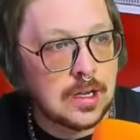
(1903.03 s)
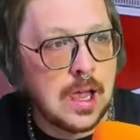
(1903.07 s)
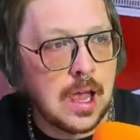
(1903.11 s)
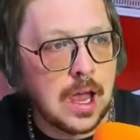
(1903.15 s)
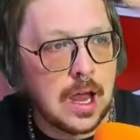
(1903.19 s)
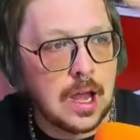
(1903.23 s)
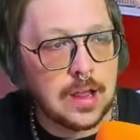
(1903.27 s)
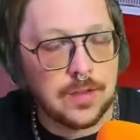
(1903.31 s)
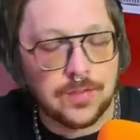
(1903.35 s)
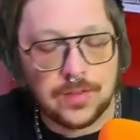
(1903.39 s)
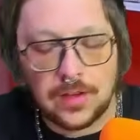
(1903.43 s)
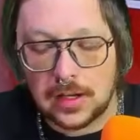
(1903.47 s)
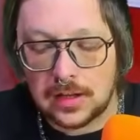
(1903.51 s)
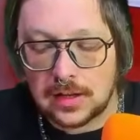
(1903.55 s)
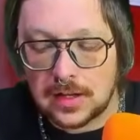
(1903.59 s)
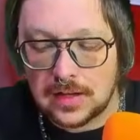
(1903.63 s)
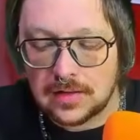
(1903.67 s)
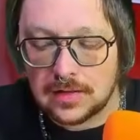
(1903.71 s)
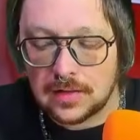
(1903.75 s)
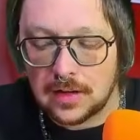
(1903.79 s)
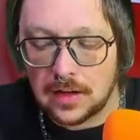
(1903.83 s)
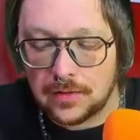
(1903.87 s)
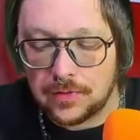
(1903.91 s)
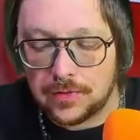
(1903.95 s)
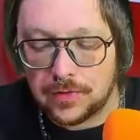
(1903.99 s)
And I feel like this is
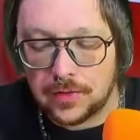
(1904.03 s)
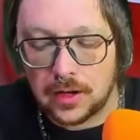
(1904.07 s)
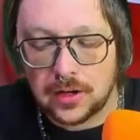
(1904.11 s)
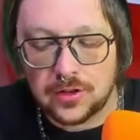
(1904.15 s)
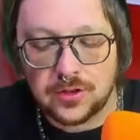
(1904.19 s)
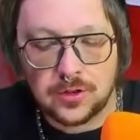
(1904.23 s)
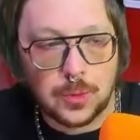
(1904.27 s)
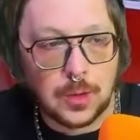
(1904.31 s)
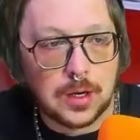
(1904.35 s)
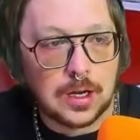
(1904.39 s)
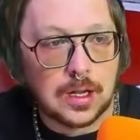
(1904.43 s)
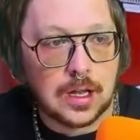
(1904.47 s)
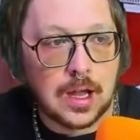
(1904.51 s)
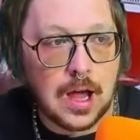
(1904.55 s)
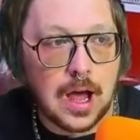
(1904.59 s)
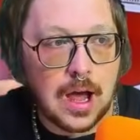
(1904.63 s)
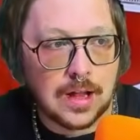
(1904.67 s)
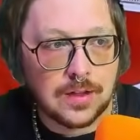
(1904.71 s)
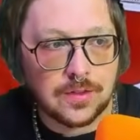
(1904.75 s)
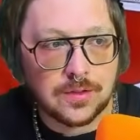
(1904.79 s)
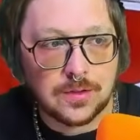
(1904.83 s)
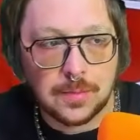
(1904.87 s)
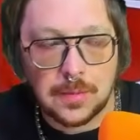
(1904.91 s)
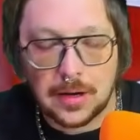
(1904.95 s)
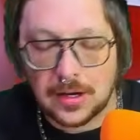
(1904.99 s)
going to fluctuate a
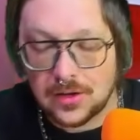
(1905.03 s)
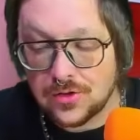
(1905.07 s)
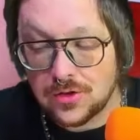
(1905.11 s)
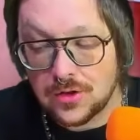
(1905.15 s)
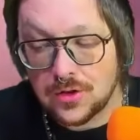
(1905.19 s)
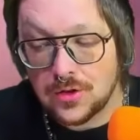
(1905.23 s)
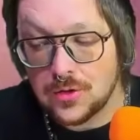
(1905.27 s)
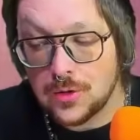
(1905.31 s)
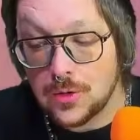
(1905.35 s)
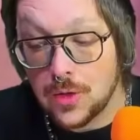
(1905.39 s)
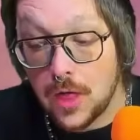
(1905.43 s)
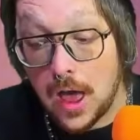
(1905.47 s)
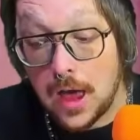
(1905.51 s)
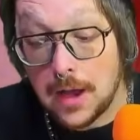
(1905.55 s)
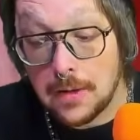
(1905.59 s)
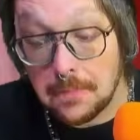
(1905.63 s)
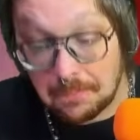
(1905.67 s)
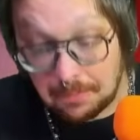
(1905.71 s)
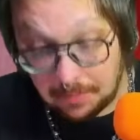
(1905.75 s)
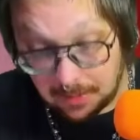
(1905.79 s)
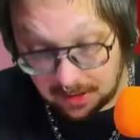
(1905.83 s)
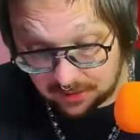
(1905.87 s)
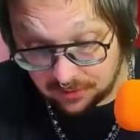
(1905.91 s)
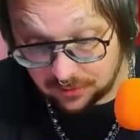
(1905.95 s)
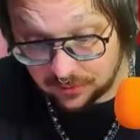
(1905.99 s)
lot. So make sure you do that in
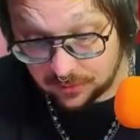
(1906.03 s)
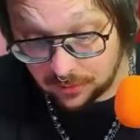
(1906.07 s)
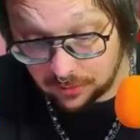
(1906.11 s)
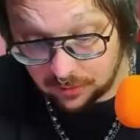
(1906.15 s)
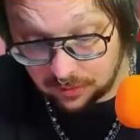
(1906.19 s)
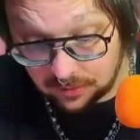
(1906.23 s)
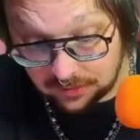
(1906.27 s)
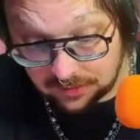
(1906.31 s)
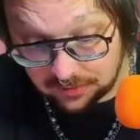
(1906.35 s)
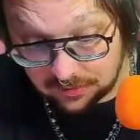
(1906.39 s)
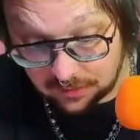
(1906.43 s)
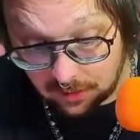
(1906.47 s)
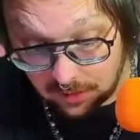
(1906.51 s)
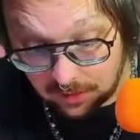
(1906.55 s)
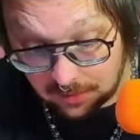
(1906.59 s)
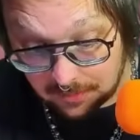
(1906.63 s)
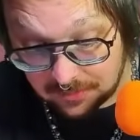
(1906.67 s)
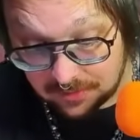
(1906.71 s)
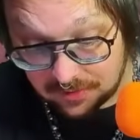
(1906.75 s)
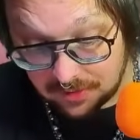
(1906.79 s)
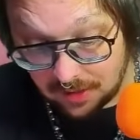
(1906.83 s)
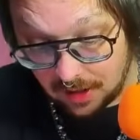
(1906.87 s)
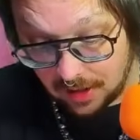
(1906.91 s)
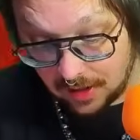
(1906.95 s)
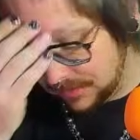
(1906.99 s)
pencil is all I'm
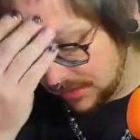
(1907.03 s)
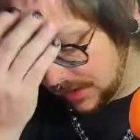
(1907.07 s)
saying.